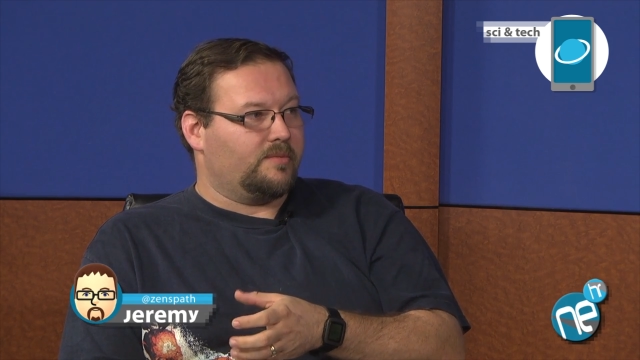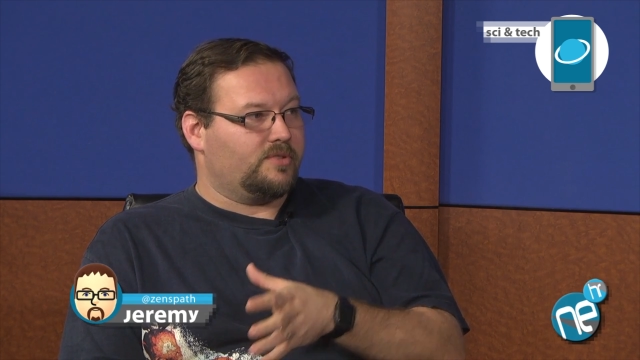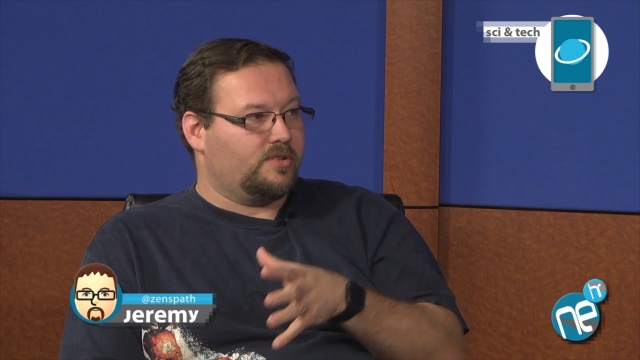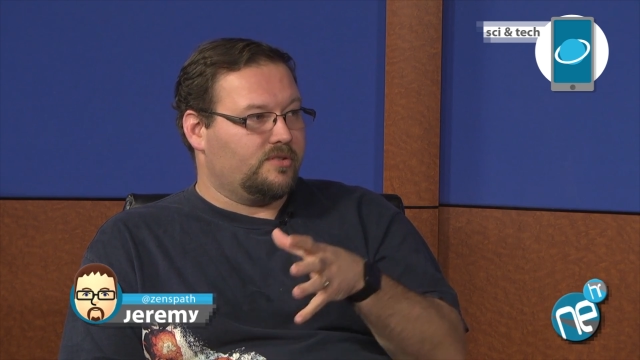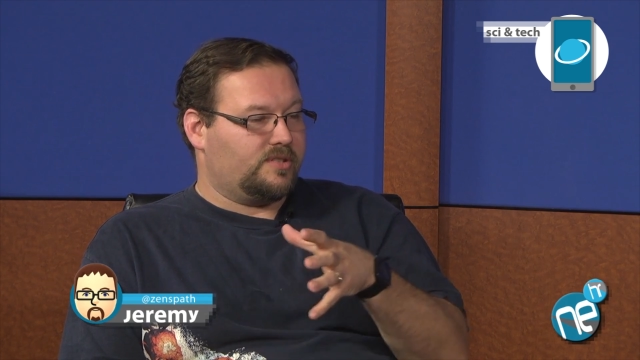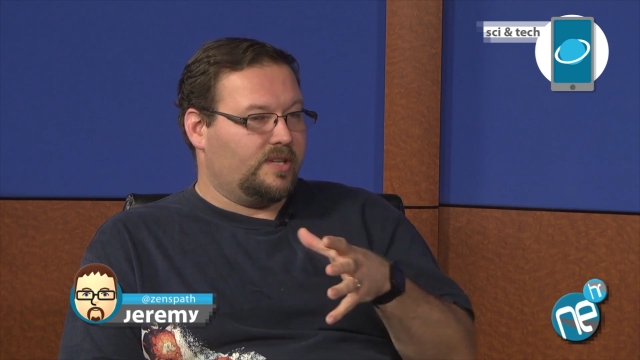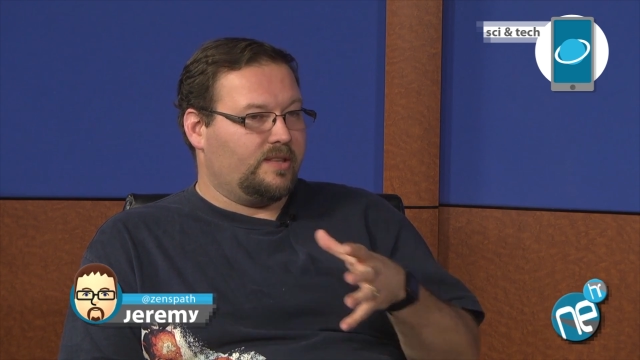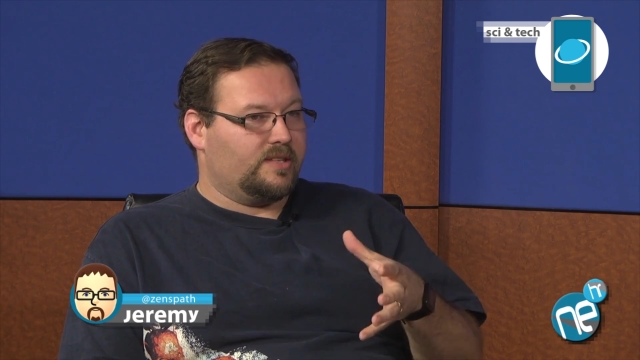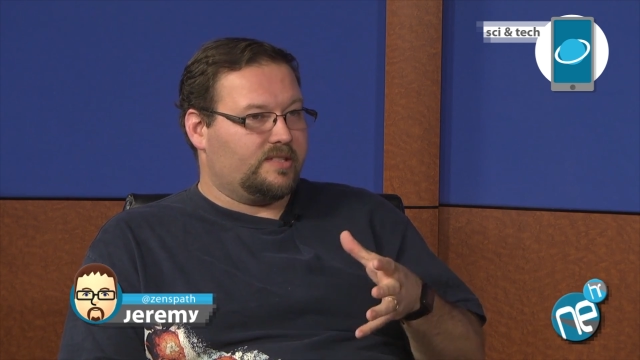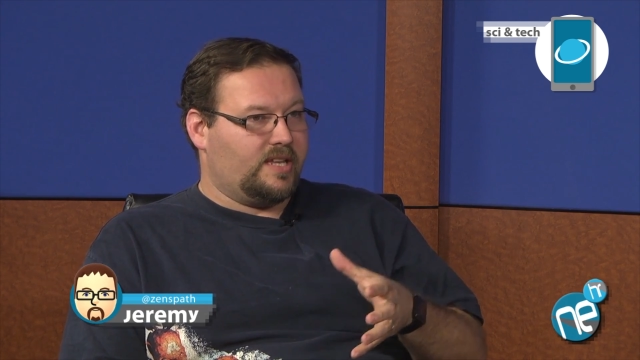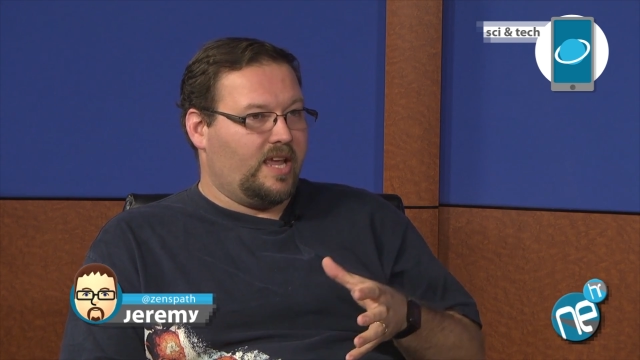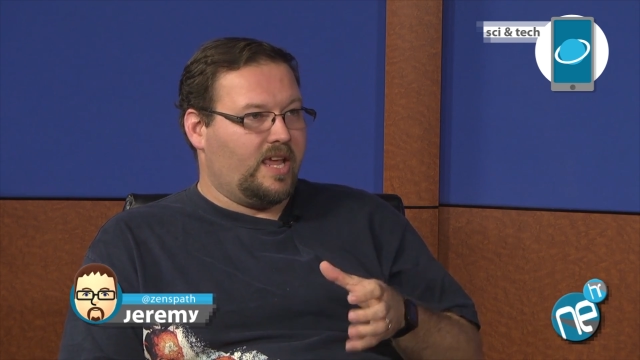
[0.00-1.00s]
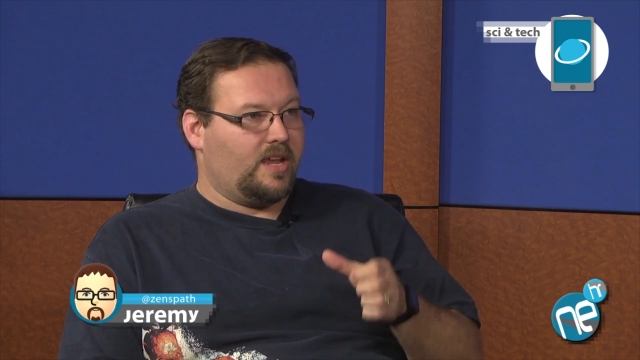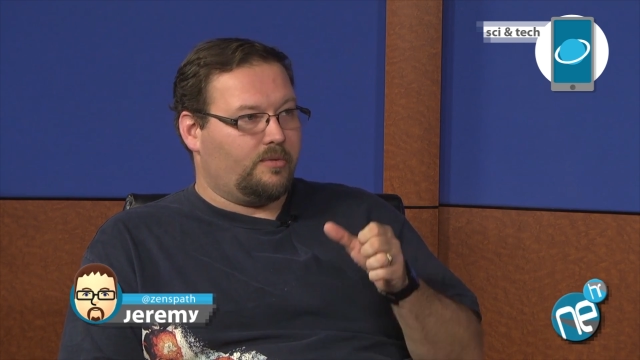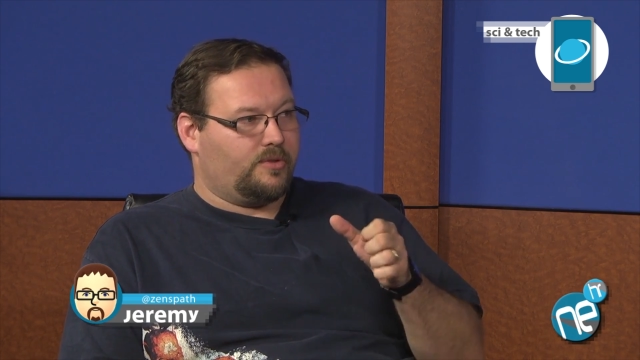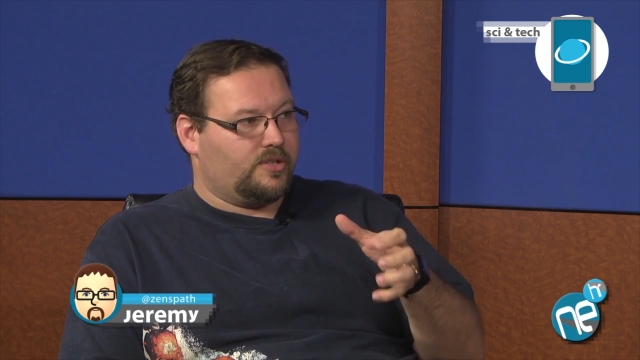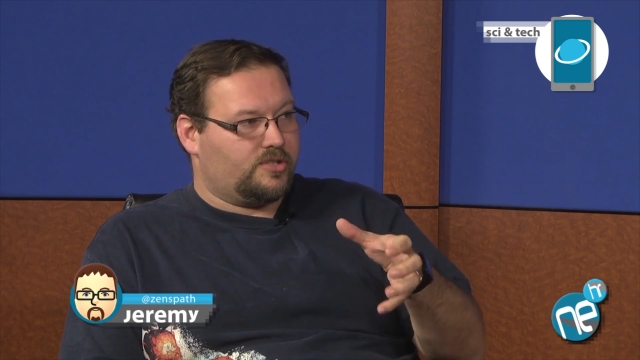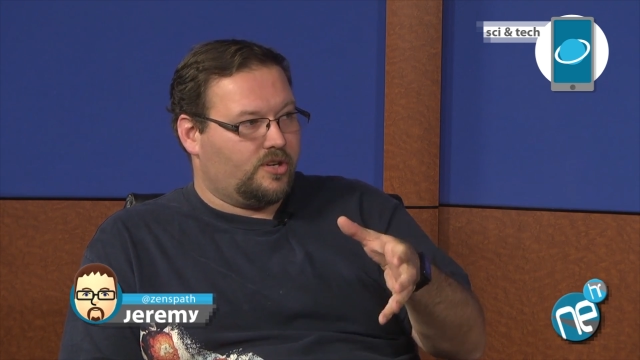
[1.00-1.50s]
So you see this tank
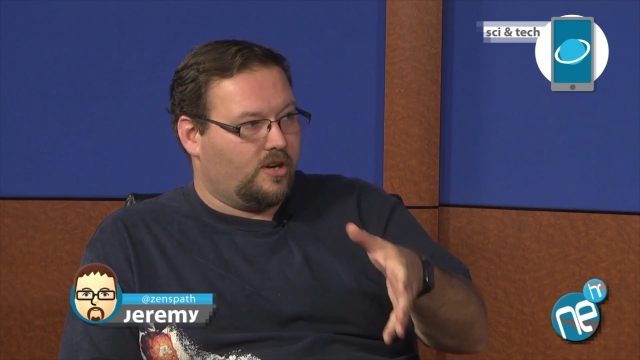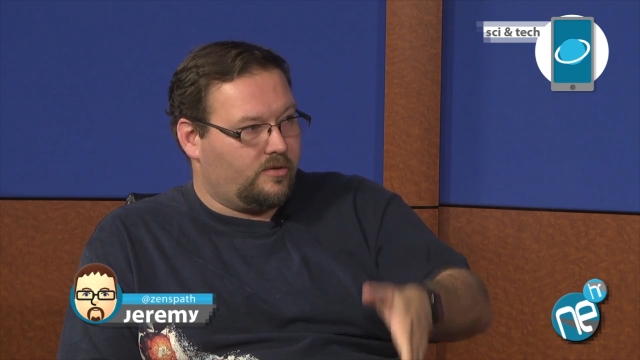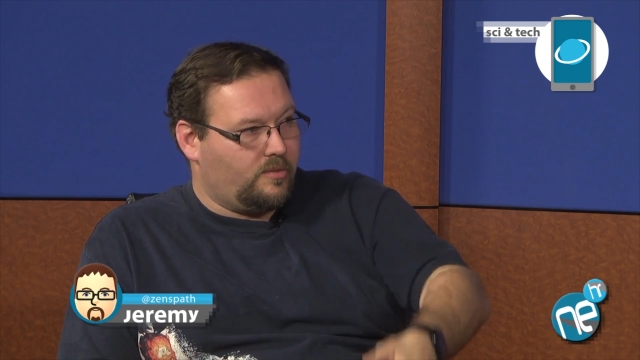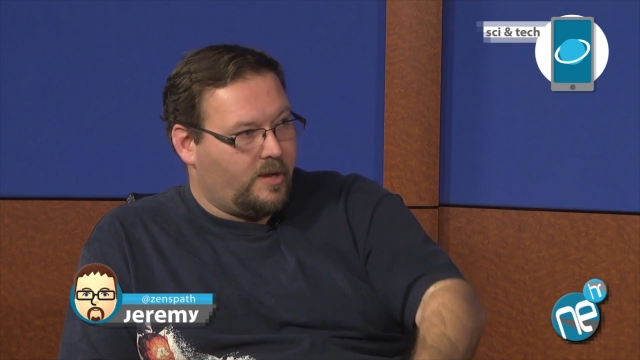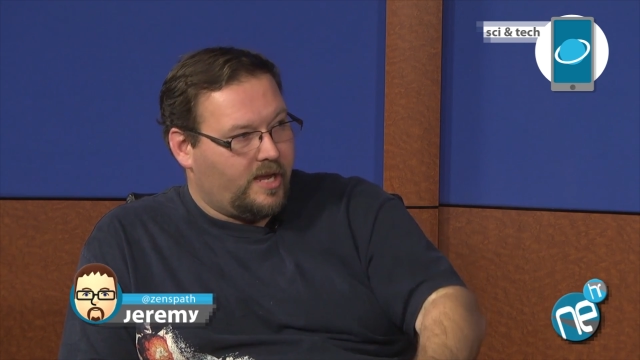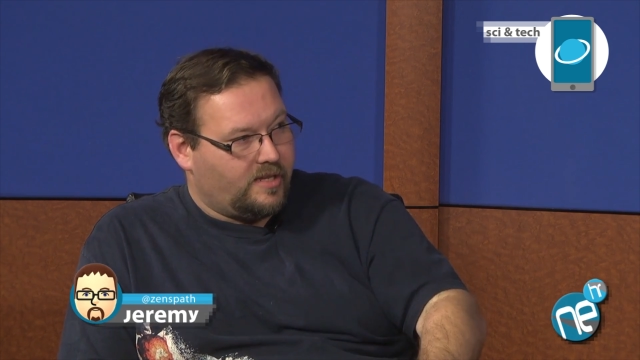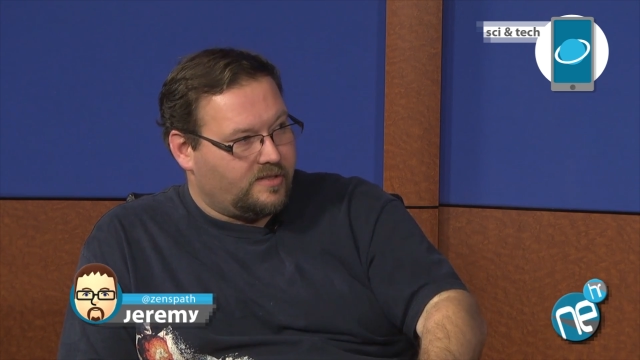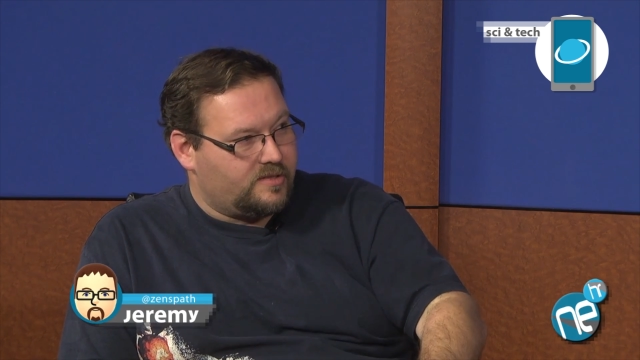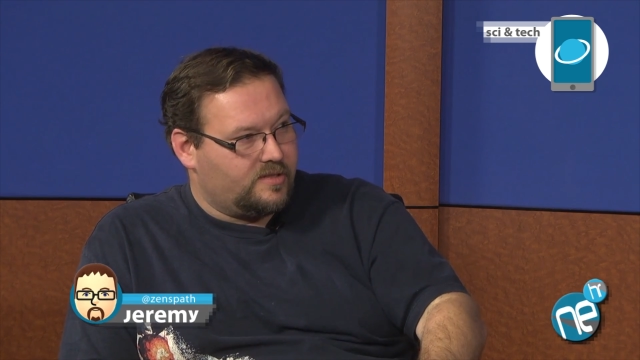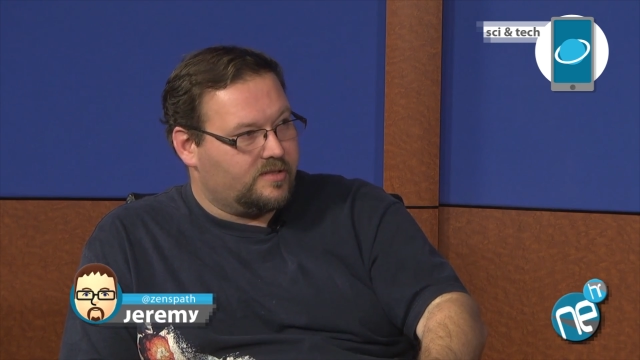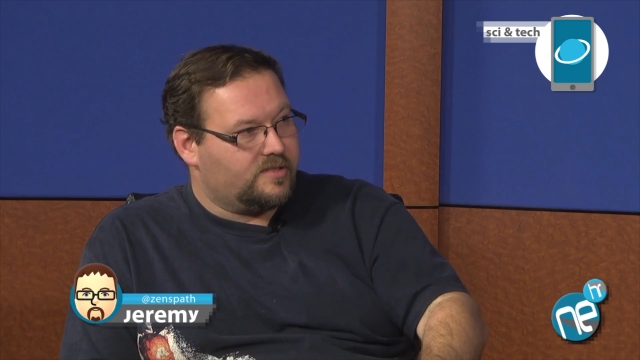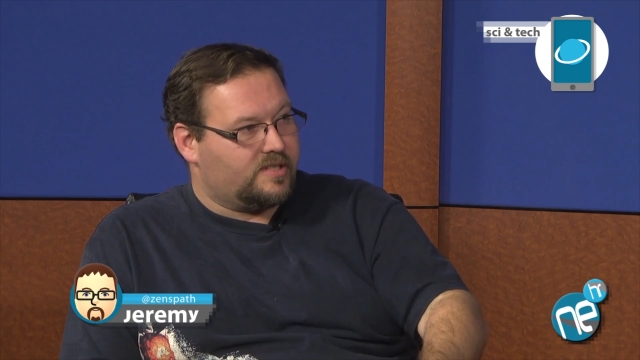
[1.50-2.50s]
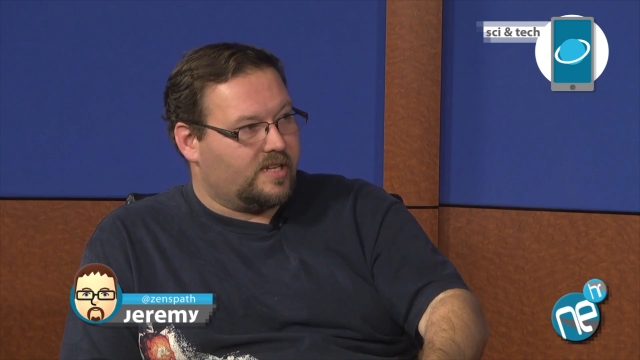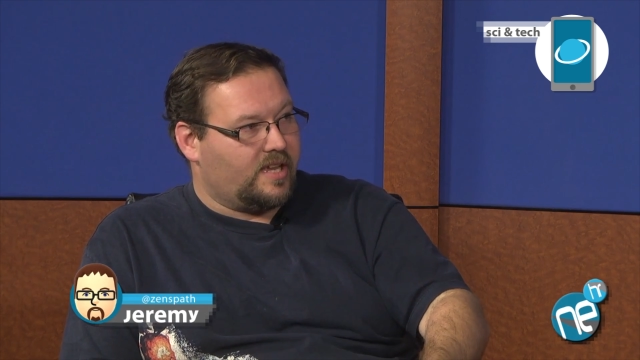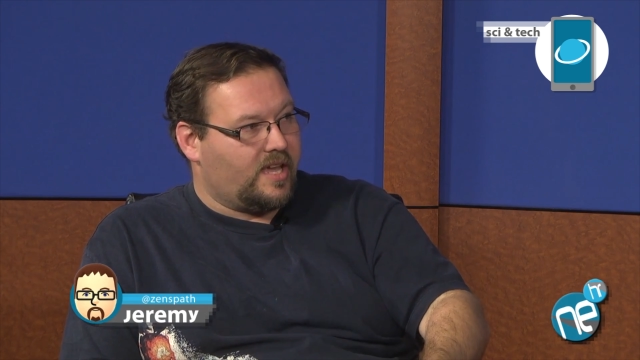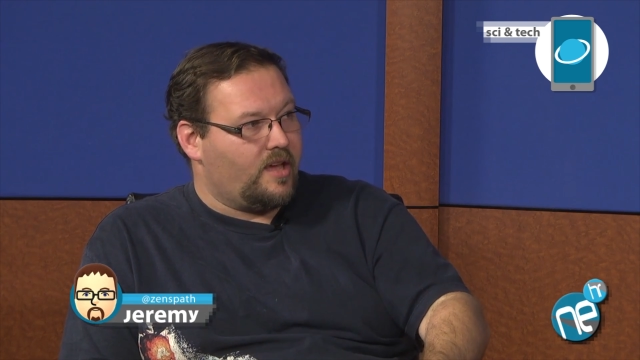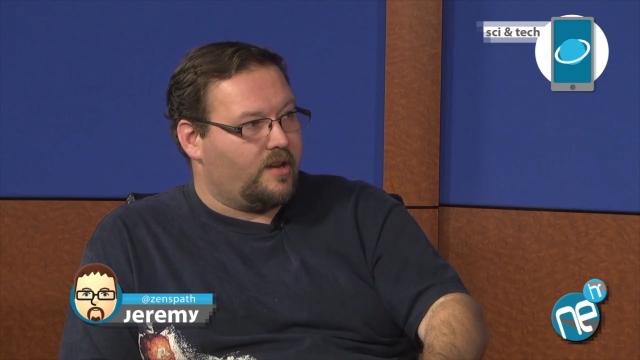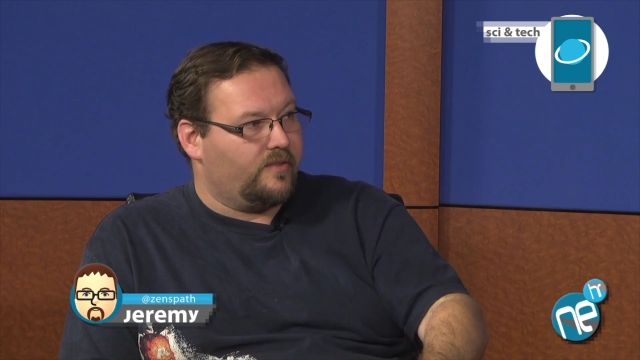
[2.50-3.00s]
with his charred remains sticking
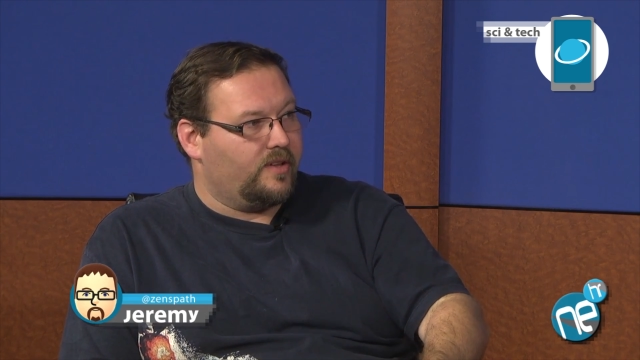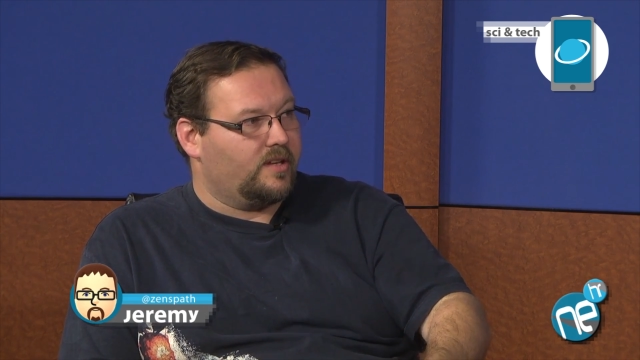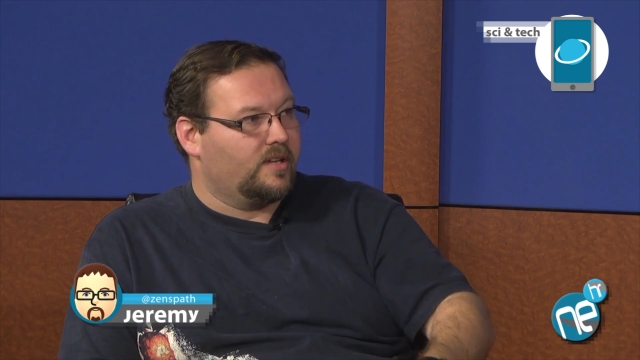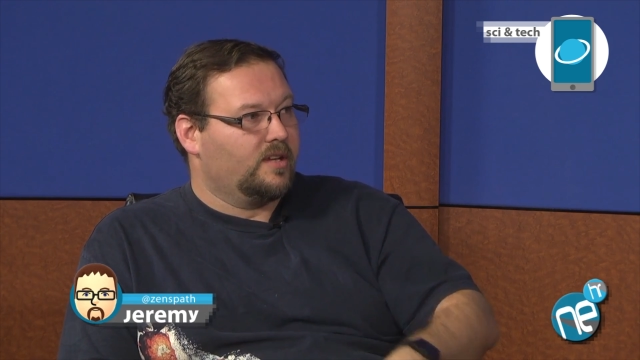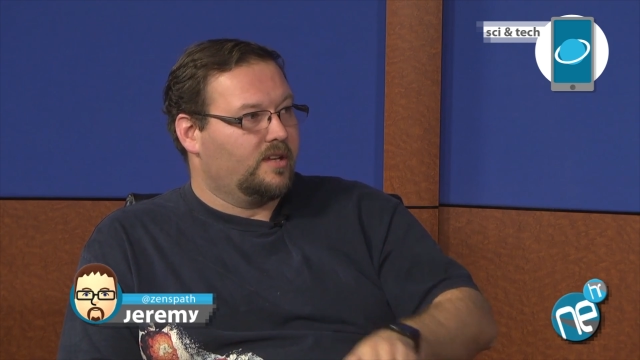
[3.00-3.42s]
out of it,